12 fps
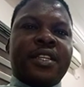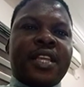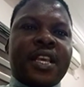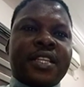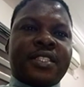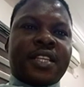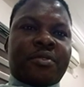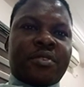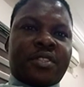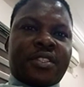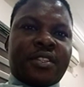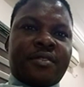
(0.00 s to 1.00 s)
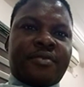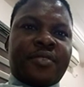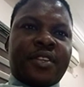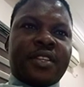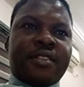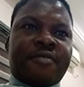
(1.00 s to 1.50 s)
the executive
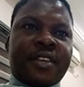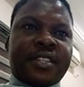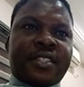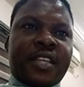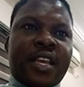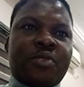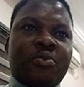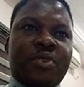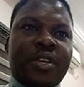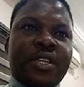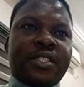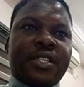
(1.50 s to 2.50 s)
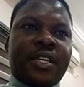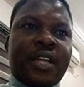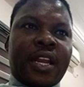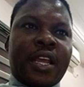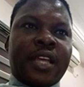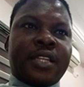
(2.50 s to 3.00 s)
is vested with
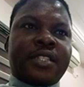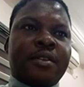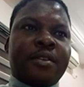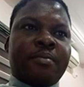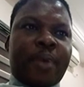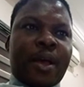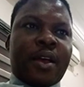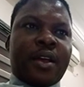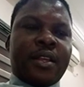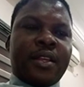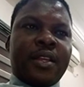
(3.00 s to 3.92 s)
great power.